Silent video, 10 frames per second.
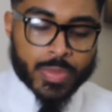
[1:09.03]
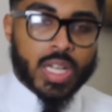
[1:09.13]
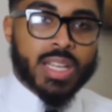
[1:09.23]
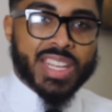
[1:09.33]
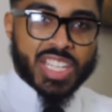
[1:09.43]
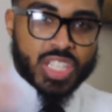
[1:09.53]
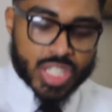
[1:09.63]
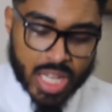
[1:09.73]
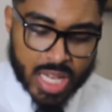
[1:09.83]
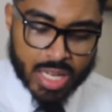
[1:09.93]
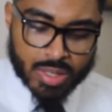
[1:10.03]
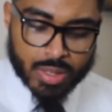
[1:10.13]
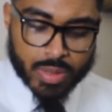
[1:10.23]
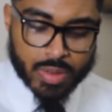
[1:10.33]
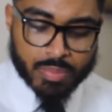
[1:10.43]
Uh, an exchange
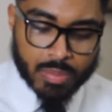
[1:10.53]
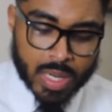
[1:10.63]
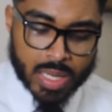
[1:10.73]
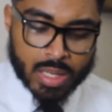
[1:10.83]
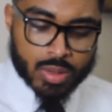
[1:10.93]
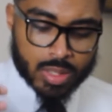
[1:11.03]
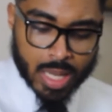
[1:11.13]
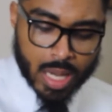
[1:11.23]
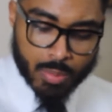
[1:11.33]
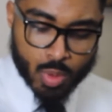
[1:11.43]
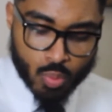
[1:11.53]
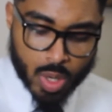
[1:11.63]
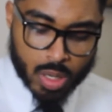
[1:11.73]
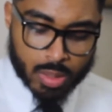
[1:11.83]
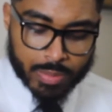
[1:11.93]
of, of money or time or
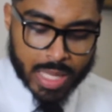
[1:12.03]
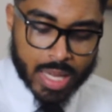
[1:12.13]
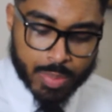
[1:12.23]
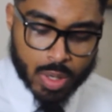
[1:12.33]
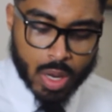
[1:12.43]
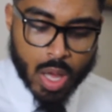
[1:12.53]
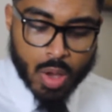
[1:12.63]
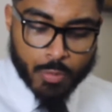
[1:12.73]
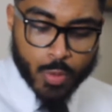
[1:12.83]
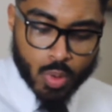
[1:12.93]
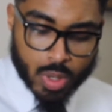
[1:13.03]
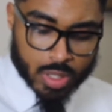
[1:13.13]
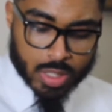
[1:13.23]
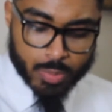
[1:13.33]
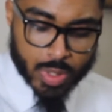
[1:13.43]
work or labor for
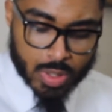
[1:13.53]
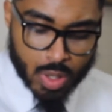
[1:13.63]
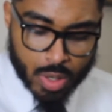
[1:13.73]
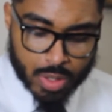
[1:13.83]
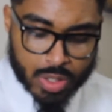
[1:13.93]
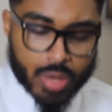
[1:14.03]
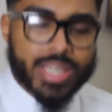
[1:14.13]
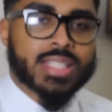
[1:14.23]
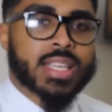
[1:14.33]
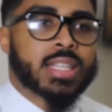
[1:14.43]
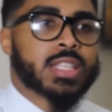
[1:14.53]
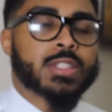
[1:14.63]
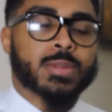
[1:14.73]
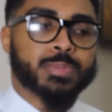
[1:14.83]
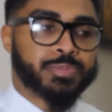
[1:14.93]
someone's daughter. So he said, listen,